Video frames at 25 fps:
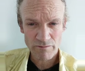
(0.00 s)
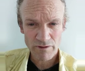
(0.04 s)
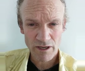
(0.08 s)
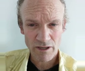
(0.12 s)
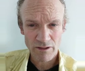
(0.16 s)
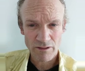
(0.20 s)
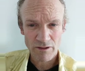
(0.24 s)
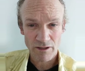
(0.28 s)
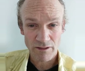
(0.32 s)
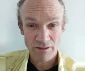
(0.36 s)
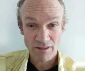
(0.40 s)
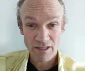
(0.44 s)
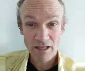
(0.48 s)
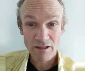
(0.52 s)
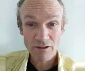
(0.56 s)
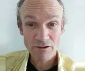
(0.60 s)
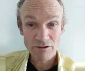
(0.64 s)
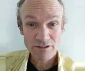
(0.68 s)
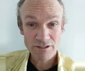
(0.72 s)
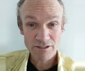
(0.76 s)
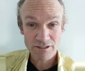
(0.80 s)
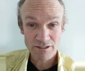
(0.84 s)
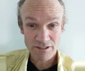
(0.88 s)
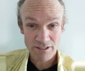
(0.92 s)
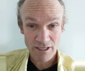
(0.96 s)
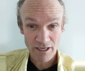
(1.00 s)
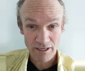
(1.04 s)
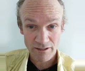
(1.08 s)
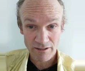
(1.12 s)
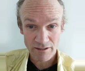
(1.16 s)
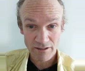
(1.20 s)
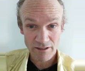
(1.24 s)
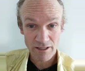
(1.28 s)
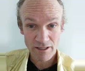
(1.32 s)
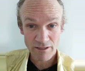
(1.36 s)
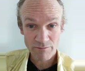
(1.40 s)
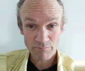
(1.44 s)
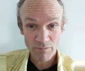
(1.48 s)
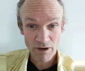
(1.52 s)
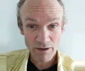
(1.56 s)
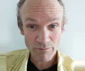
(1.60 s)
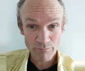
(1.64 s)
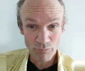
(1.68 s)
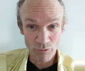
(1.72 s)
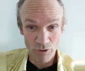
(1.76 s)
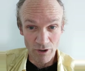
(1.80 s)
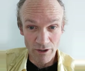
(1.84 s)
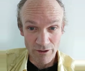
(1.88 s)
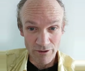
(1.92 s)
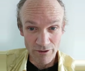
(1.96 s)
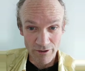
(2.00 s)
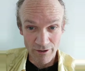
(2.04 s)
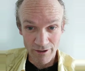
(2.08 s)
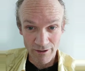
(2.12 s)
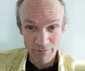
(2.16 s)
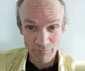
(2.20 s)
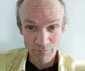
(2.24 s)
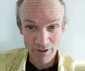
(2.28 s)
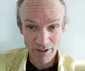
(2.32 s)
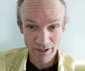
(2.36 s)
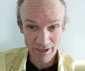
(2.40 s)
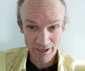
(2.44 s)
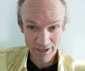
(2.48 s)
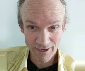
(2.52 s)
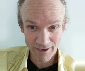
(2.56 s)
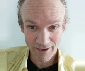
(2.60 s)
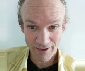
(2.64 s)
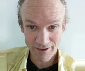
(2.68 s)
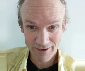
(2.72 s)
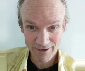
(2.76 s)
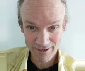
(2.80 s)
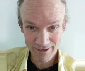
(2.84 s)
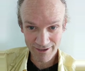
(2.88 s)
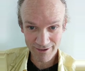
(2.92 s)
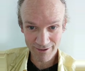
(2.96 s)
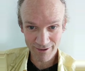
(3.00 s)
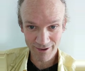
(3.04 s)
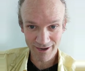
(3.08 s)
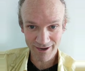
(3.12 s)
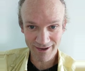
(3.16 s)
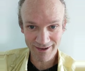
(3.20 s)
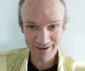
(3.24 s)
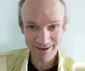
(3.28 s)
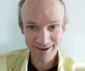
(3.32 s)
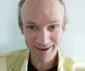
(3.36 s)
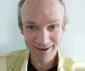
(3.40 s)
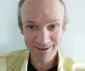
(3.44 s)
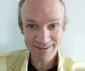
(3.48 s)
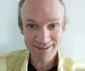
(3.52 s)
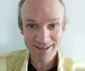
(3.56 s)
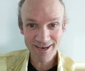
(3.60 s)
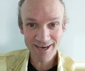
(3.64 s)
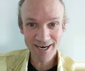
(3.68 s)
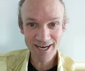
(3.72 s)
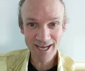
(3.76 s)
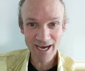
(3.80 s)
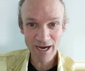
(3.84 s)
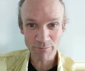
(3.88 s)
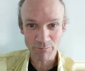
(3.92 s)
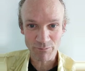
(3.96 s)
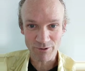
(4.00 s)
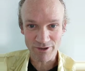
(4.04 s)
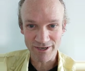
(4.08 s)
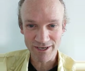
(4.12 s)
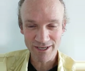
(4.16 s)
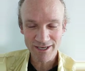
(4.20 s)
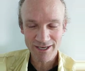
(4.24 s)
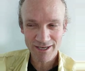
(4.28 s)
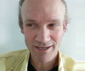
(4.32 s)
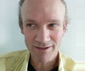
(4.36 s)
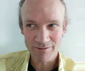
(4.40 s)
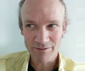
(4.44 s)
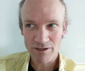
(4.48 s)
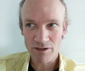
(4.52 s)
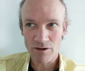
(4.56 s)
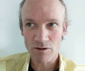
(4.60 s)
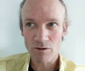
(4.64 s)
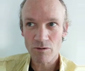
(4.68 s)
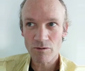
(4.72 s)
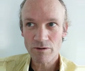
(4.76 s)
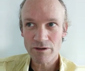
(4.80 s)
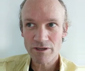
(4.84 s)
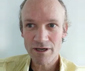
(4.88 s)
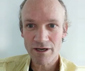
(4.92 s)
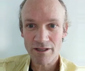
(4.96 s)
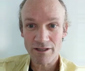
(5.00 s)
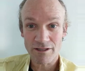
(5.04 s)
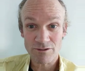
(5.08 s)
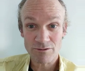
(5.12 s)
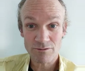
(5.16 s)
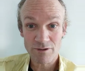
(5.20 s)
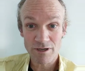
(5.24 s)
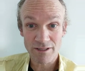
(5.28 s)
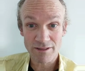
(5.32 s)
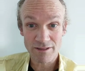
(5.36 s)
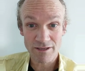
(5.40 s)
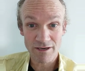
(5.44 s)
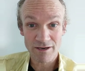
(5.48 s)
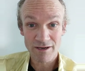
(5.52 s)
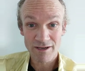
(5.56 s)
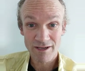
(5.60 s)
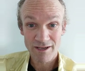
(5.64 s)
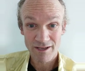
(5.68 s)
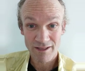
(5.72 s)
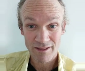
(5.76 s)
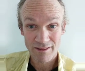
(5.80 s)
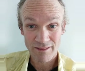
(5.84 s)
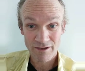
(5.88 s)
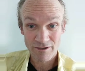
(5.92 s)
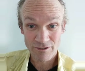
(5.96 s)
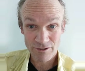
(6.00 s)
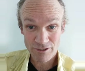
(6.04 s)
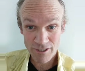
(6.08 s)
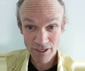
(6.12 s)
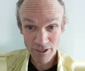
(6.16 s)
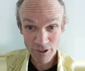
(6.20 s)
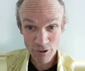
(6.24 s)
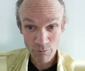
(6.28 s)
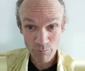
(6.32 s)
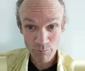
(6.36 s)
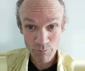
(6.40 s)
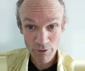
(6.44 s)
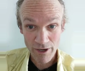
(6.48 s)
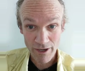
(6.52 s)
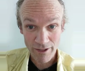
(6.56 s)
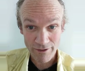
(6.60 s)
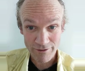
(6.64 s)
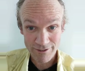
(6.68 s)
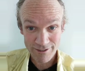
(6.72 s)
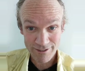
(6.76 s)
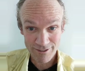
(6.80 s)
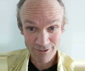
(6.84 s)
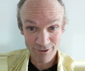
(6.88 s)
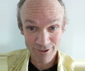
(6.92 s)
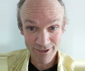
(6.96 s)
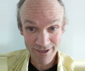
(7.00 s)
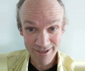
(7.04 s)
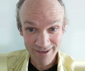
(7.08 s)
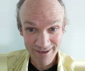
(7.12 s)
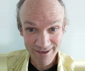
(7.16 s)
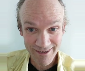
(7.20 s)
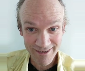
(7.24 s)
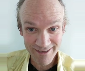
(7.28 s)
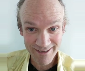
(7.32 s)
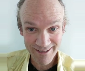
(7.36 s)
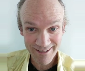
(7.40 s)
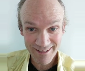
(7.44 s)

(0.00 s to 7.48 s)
I thought, that looks exactly like my brother. I'm like, how'd that happen? I go, oh yeah, that's right. They're psychopaths. Okay,